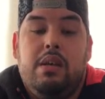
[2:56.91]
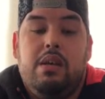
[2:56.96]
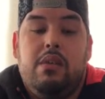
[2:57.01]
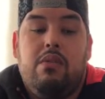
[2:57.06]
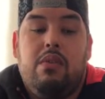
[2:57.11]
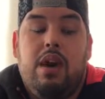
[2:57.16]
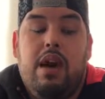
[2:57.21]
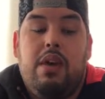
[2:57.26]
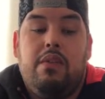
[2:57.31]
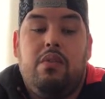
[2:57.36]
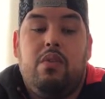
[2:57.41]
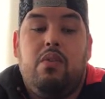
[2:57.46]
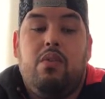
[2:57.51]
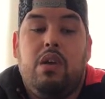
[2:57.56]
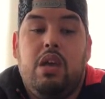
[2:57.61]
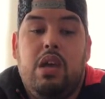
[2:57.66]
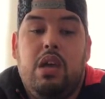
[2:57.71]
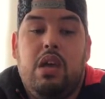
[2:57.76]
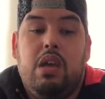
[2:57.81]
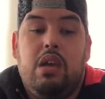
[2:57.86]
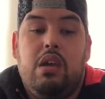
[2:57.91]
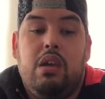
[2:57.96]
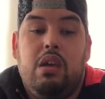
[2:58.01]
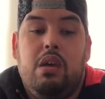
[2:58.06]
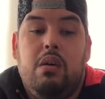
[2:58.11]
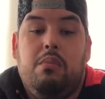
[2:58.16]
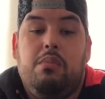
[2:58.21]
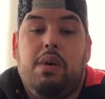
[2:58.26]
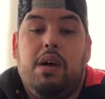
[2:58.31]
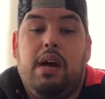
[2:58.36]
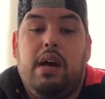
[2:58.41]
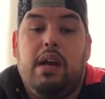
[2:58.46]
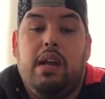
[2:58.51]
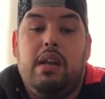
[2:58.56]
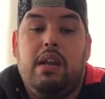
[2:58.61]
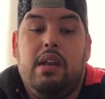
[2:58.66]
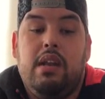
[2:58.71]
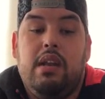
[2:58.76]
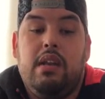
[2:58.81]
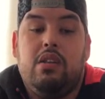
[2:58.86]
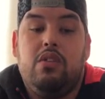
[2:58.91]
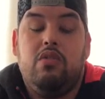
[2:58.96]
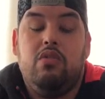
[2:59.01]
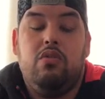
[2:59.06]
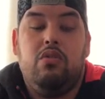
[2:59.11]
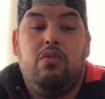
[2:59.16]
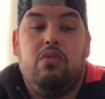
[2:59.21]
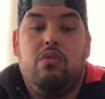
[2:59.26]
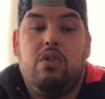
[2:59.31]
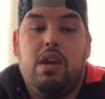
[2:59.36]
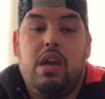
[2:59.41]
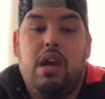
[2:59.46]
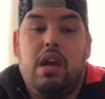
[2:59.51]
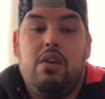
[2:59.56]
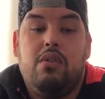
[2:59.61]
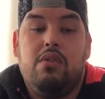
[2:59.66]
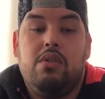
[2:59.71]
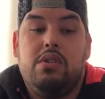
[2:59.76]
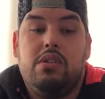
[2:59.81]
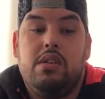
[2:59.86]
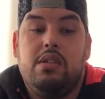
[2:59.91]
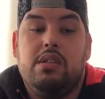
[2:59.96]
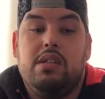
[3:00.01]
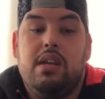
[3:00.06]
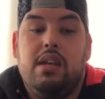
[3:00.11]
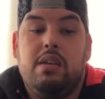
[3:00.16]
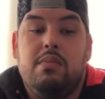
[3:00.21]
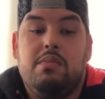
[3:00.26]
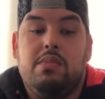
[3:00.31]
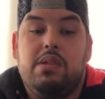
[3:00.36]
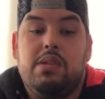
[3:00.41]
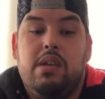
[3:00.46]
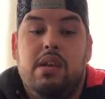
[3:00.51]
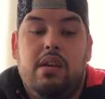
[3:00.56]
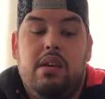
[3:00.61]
you have to wait upon 2 or 3 hours sometimes